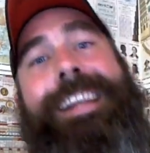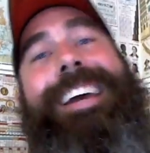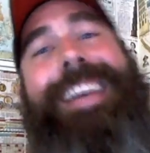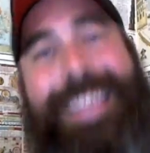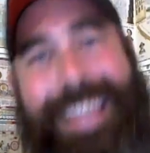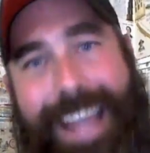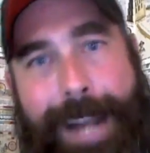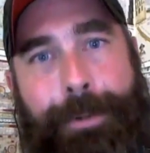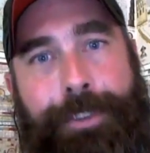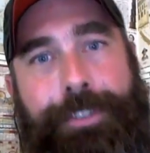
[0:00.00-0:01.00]
in the
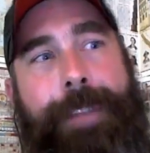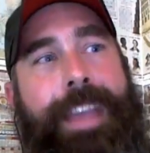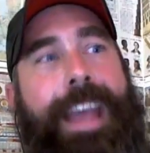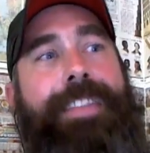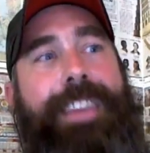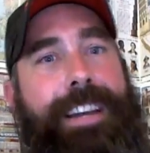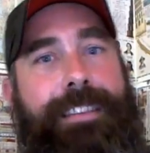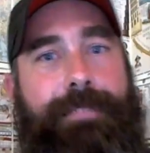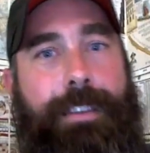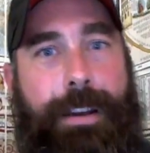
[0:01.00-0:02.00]
animals and
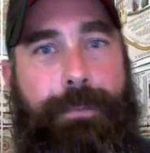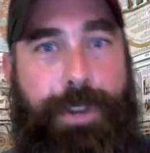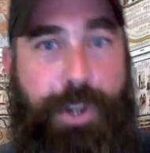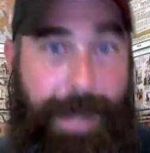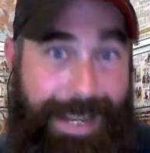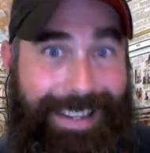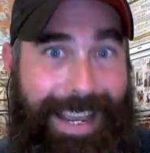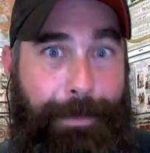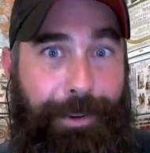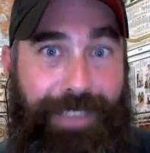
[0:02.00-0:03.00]
then when you eat the
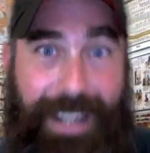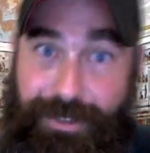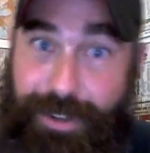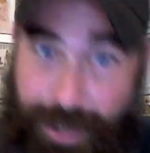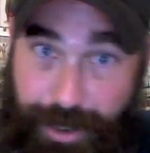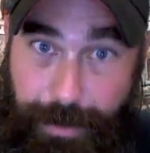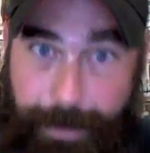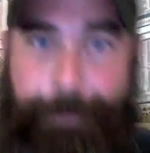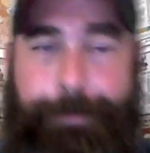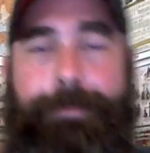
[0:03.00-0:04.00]
animals into you.
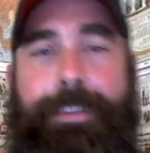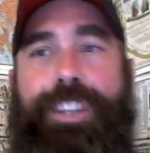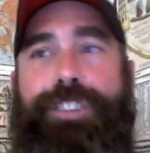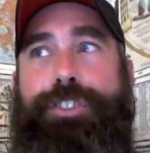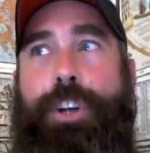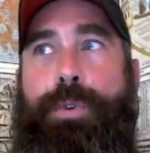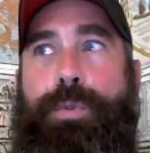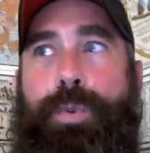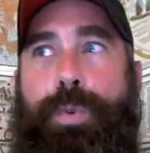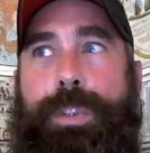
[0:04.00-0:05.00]

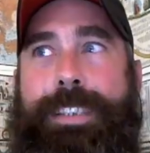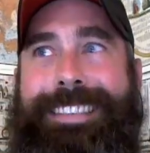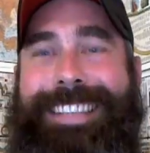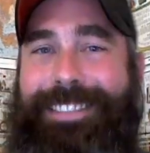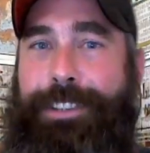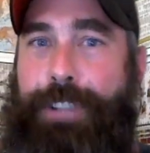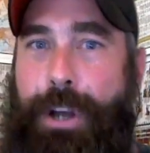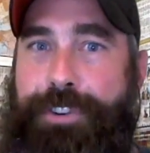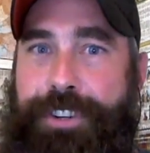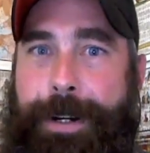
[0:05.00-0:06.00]
So is that still
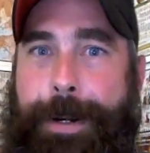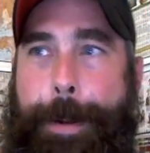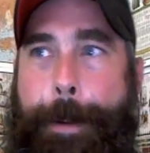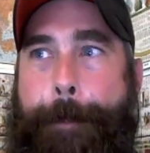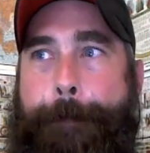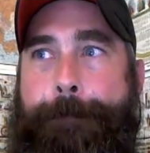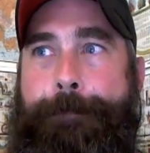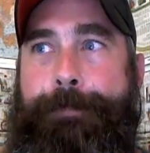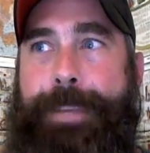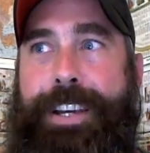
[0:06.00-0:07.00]
kosher?
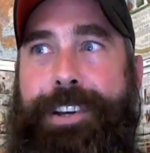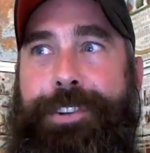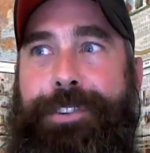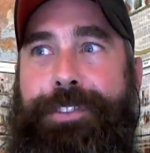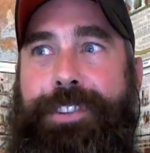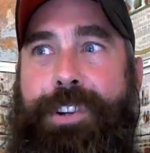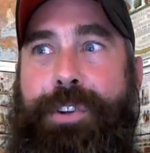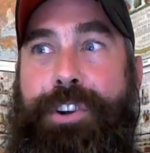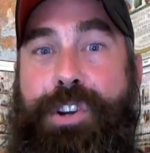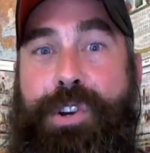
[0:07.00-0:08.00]
Because you know
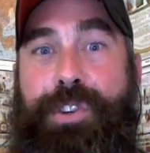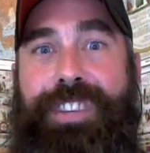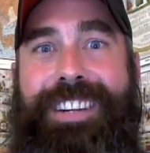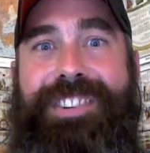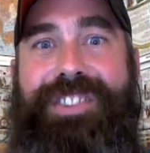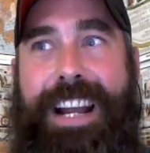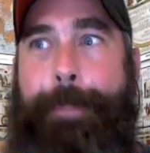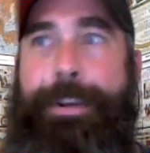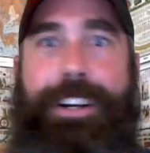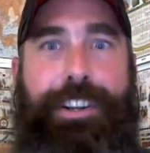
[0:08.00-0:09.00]
they're using genetic.
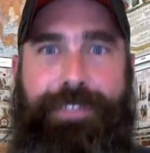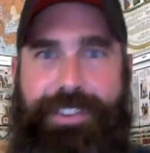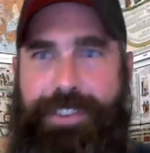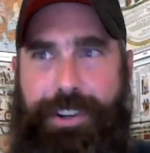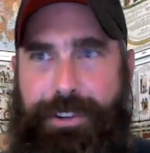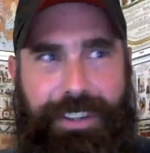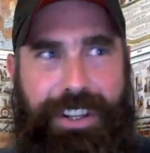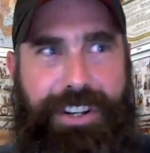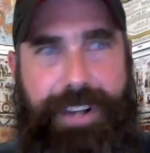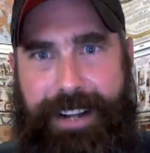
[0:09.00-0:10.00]
I mean, because they're using the
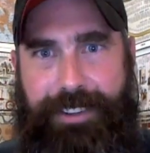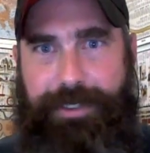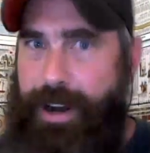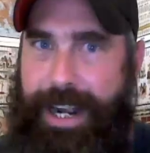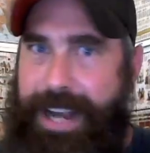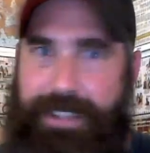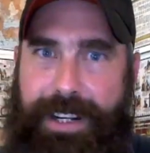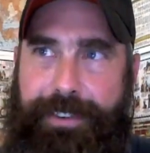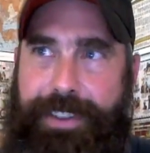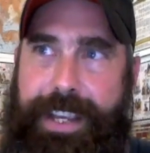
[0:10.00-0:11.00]
genetics of all kinds of
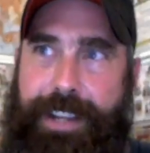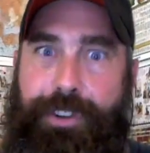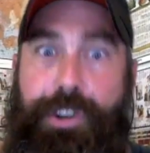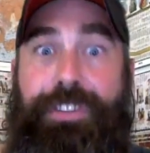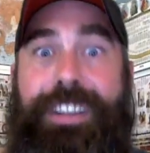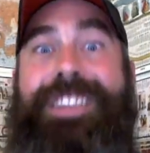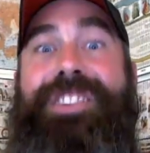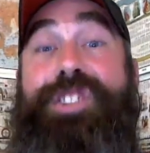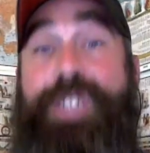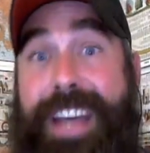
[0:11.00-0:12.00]
different things. They're using the
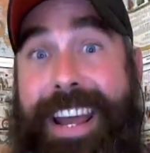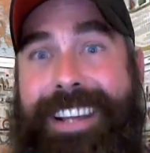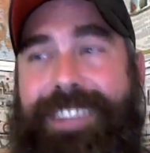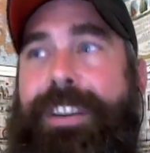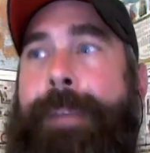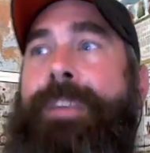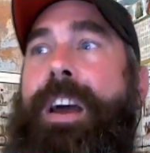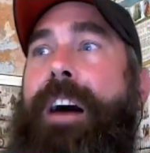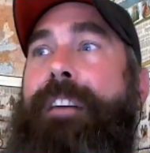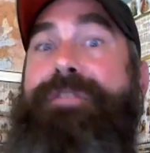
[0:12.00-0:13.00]
genetics
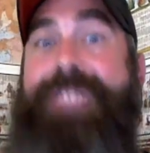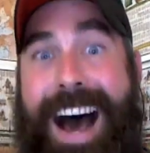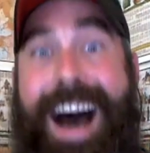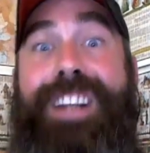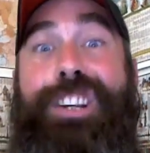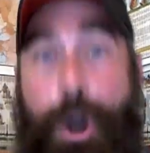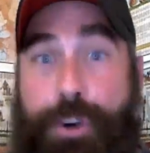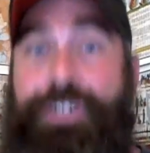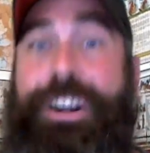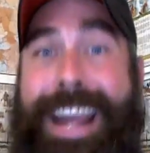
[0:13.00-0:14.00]
of
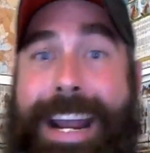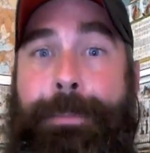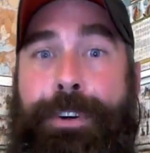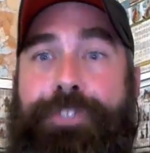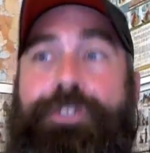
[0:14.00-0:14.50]
non-kosher animals to